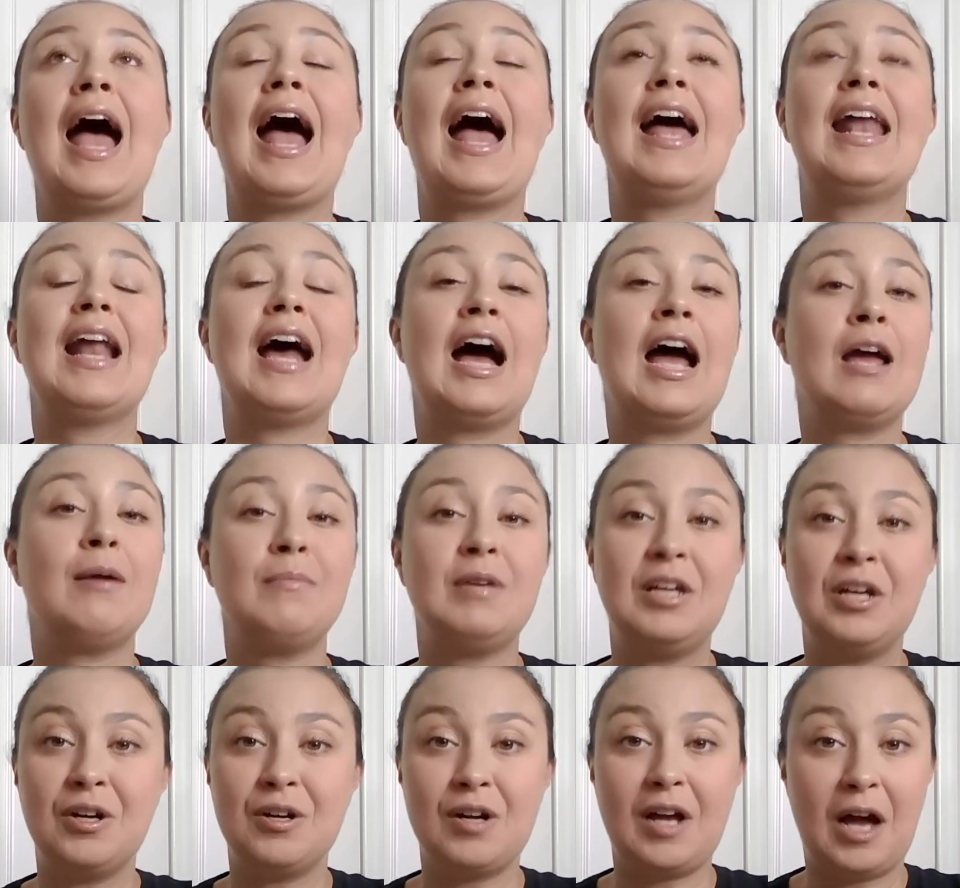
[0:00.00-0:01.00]
And I am
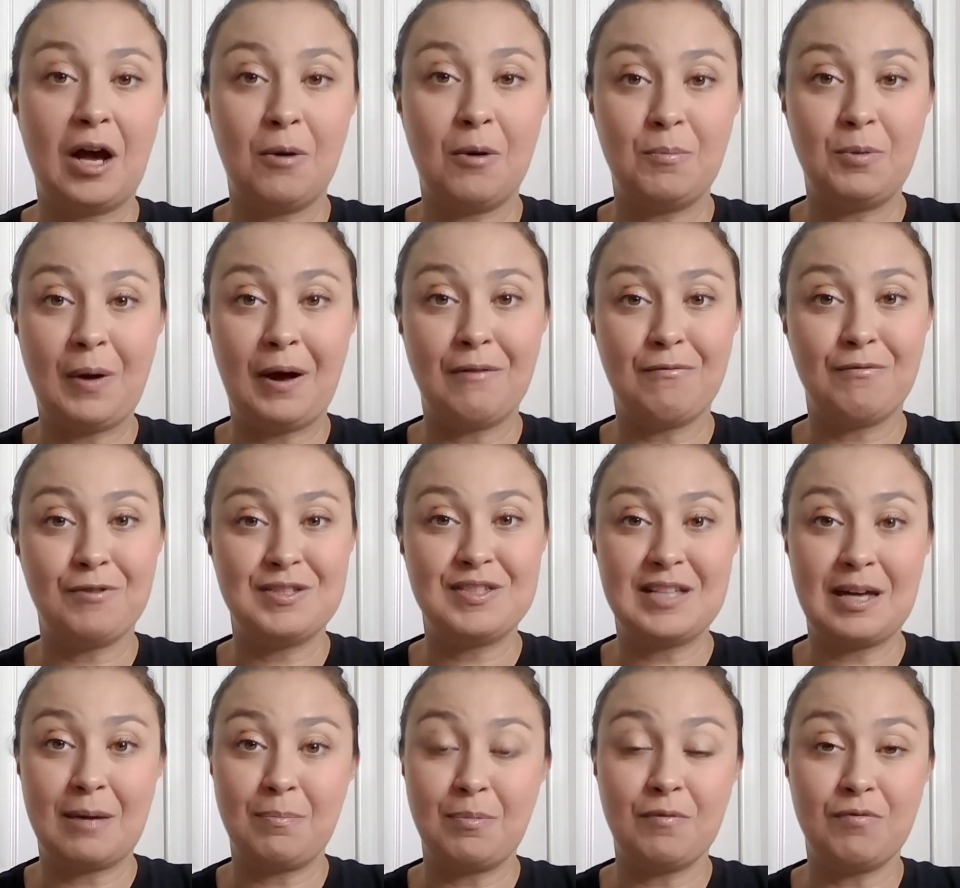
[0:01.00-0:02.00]
here to help you every
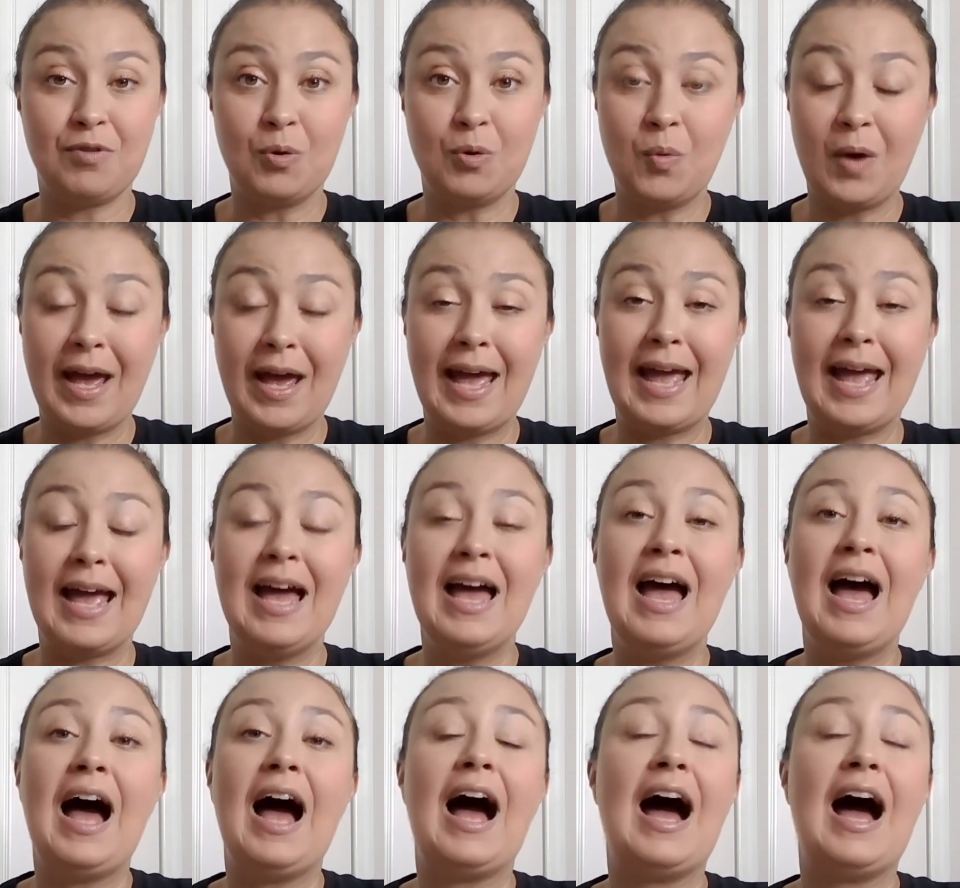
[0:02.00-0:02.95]
step of the way.